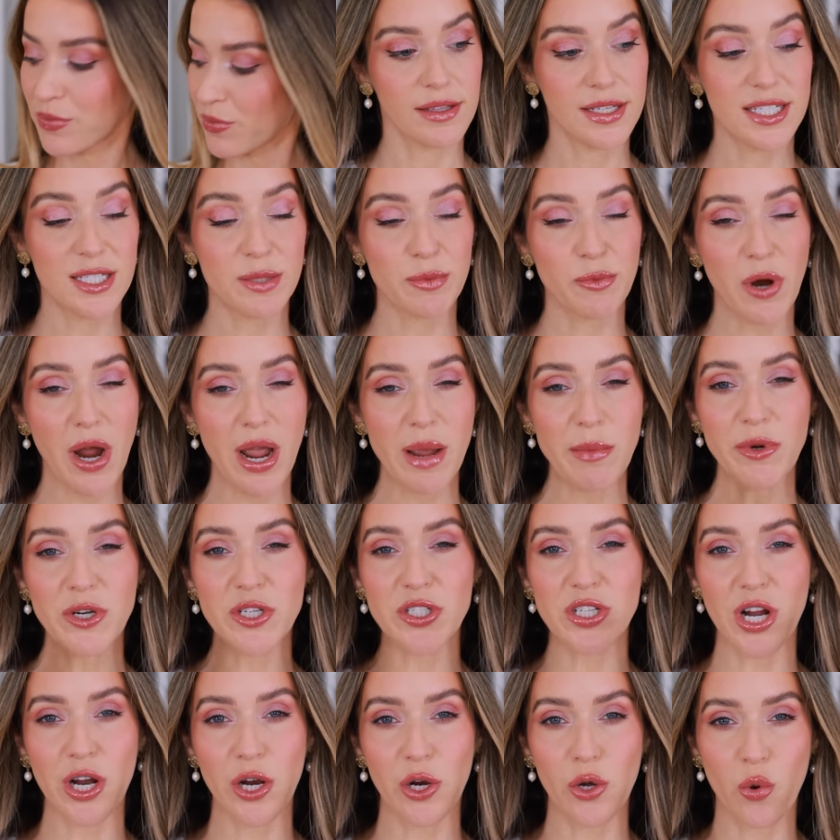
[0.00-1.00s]
These
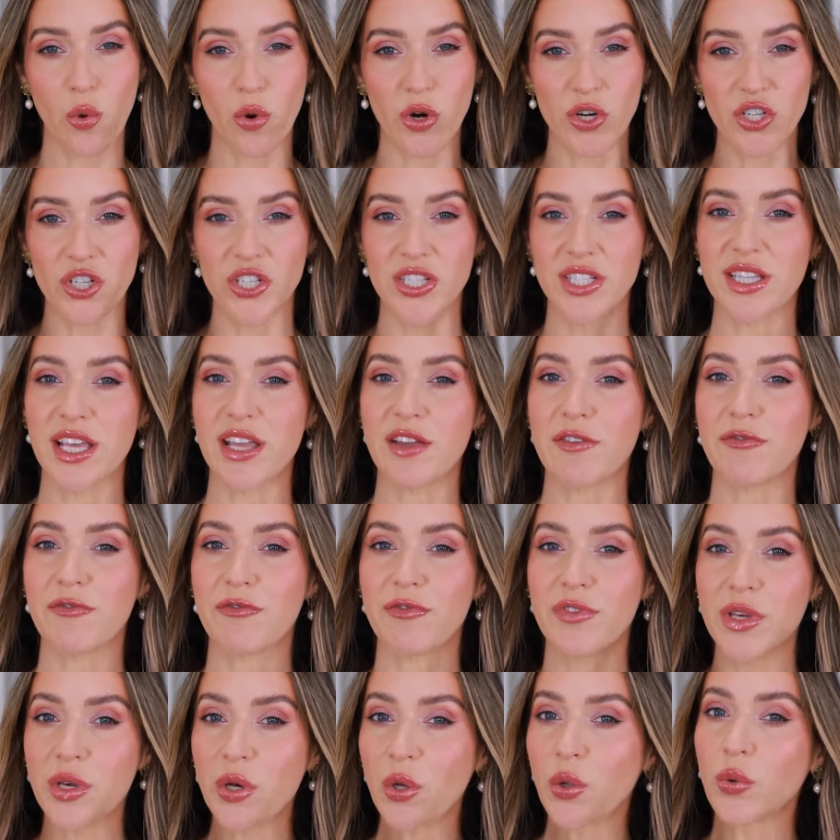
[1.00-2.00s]
primers are gorgeous. They
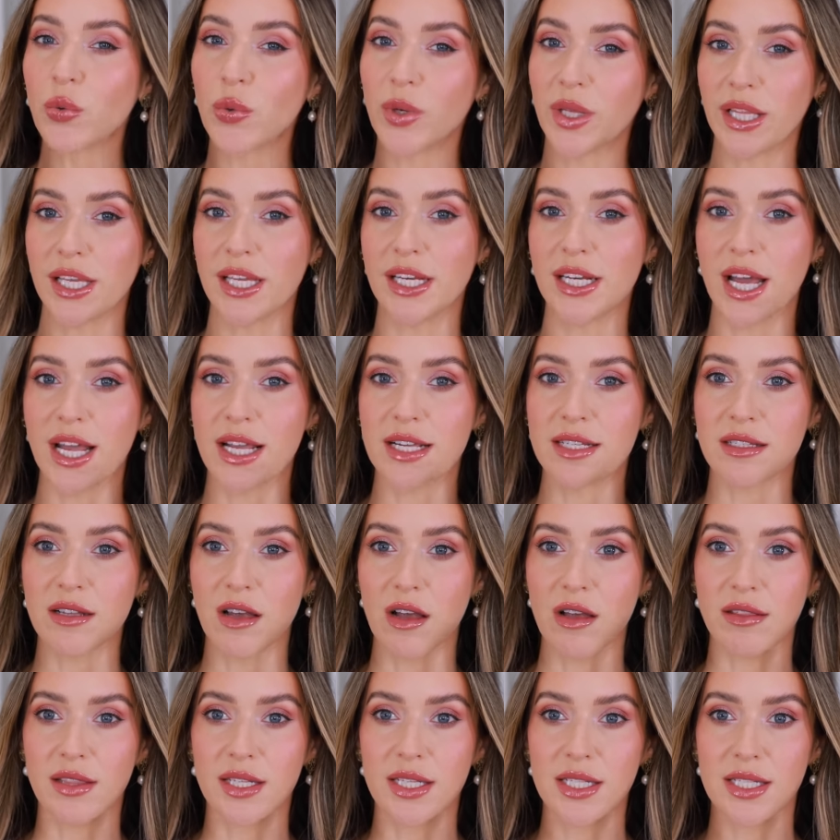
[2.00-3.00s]
feel really nice
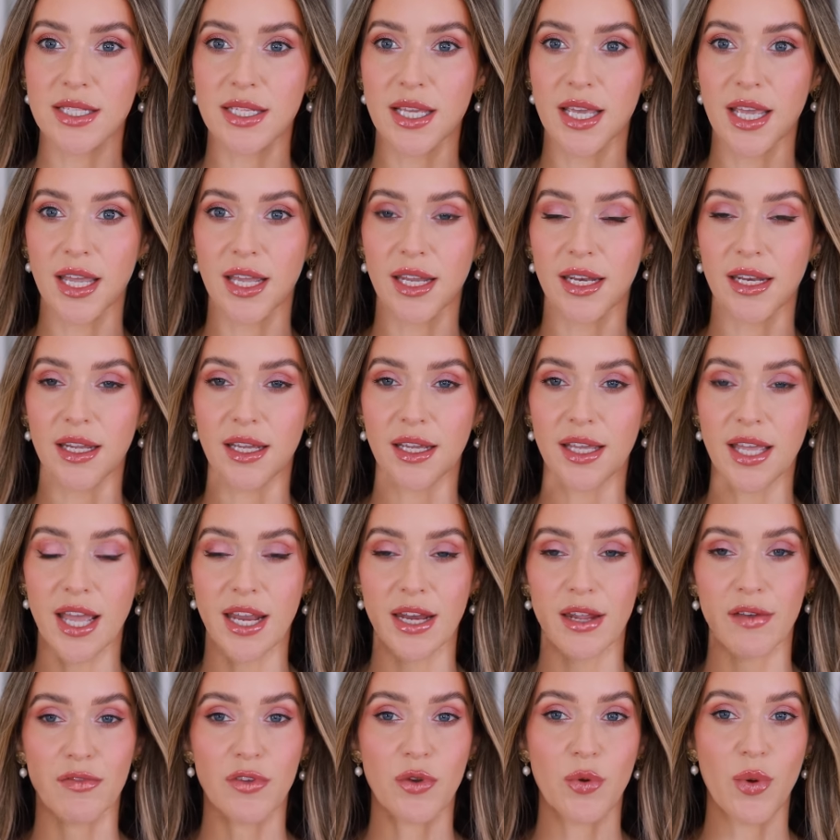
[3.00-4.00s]
on the skin.
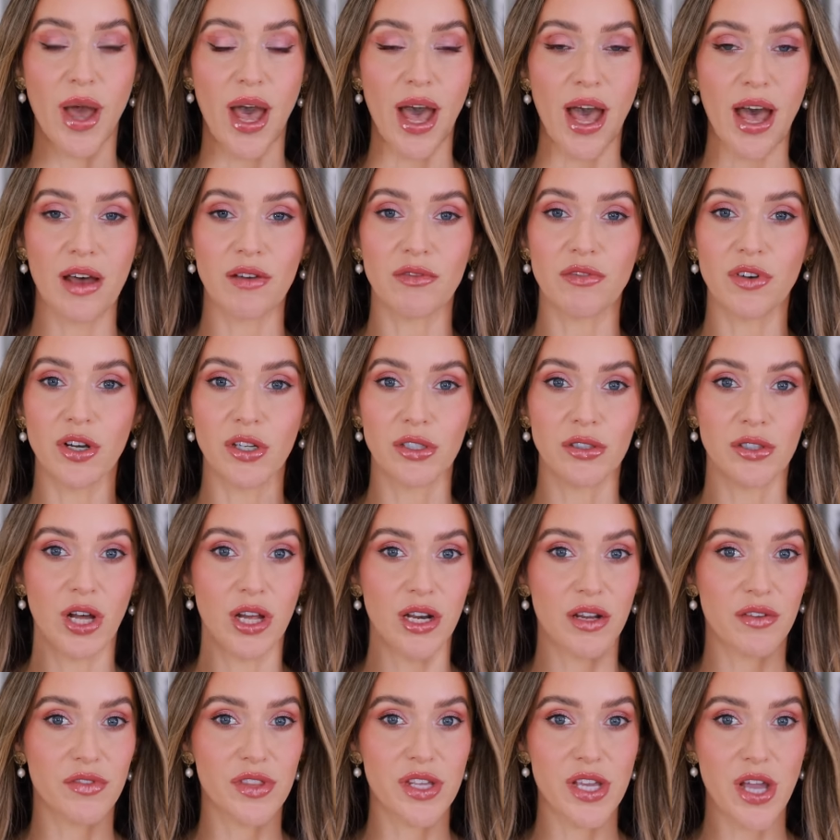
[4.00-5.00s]
Again, if you have a
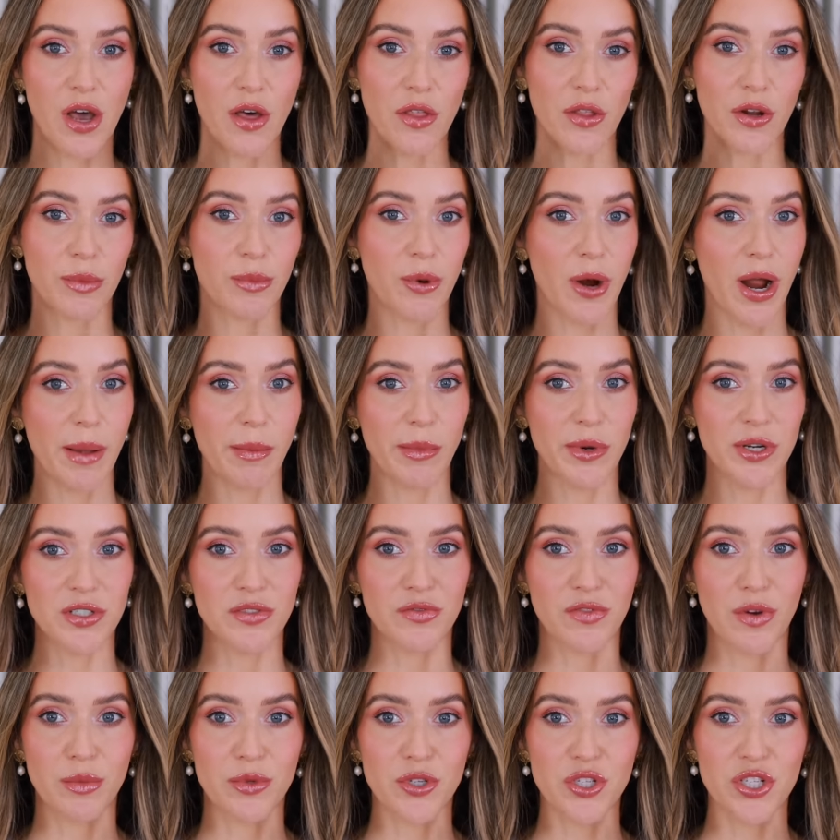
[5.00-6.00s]
lot of the other
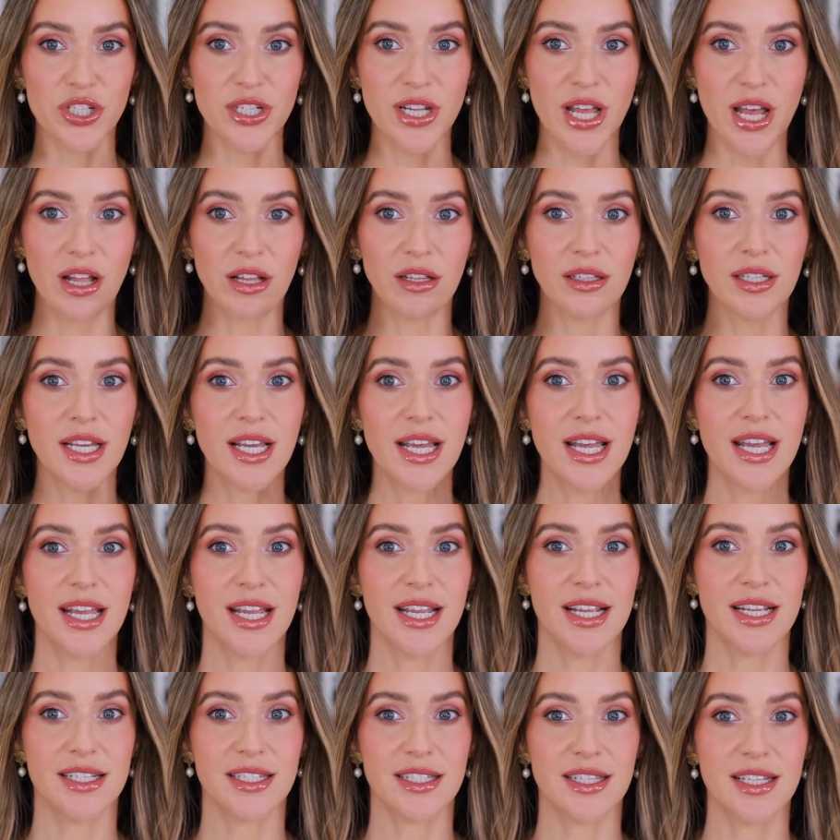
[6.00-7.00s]
primers from Chanel,
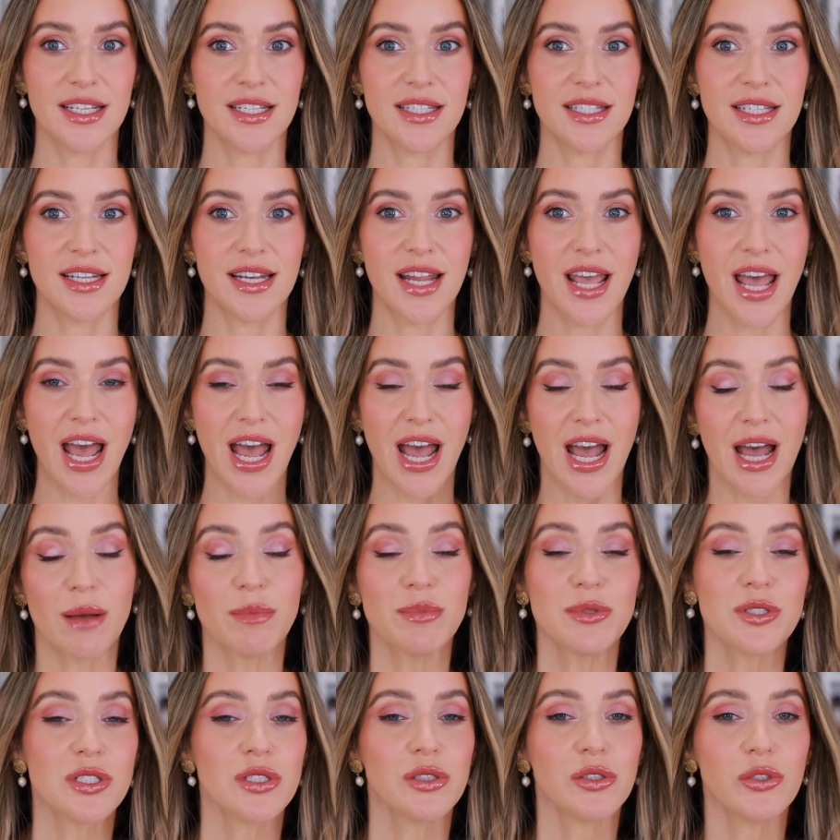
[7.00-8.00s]
is this an
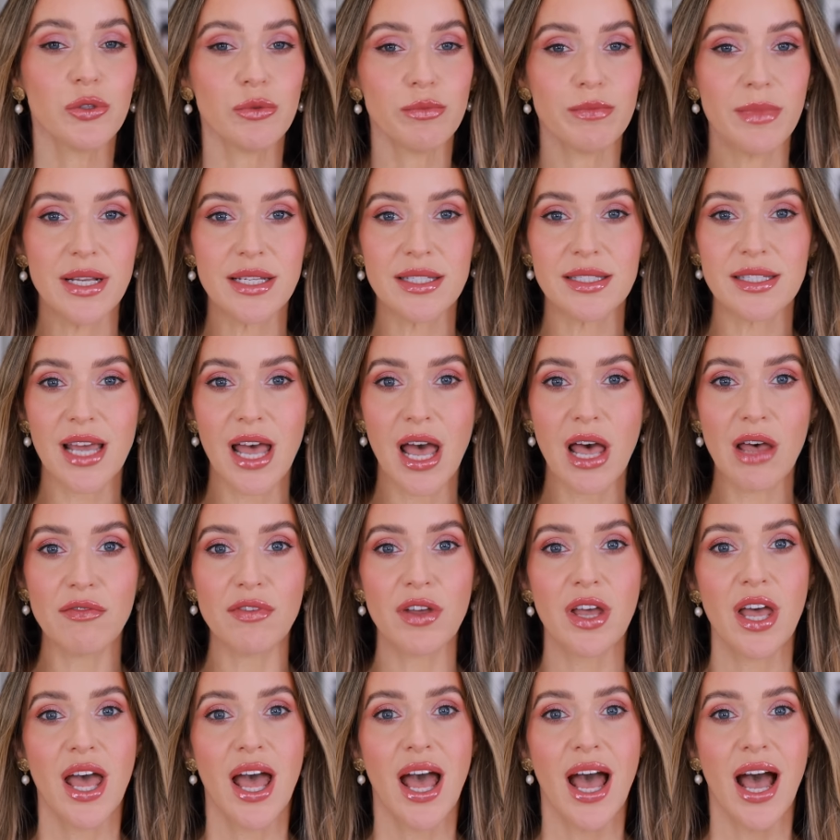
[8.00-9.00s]
absolute must-have?